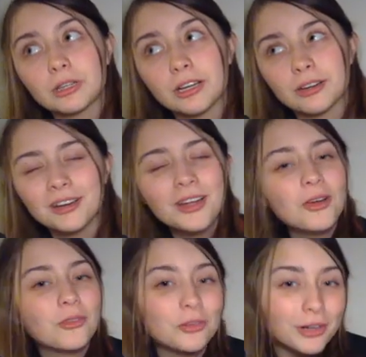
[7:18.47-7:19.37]
hair
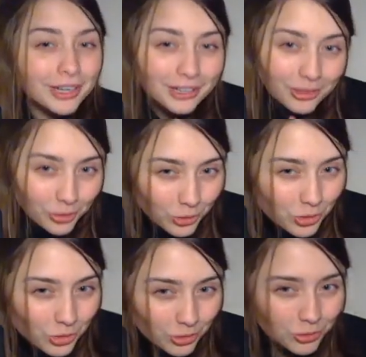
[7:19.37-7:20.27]
for a
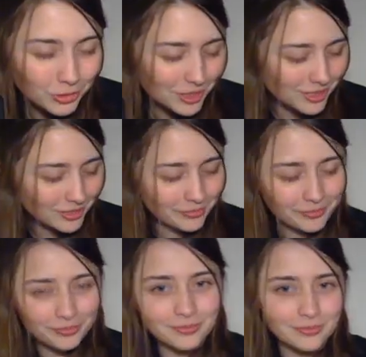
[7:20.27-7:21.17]
cultural reason,
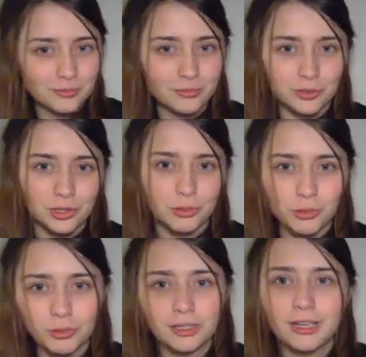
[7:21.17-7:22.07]
which we
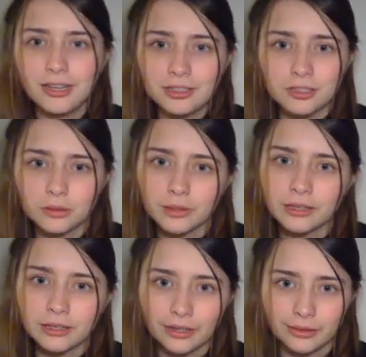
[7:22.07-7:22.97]
will get into in
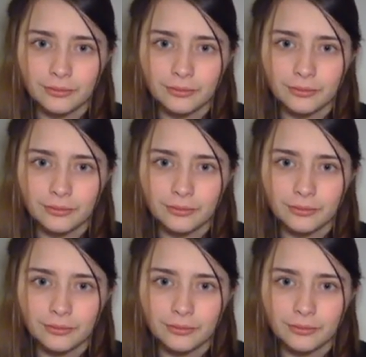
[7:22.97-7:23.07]
another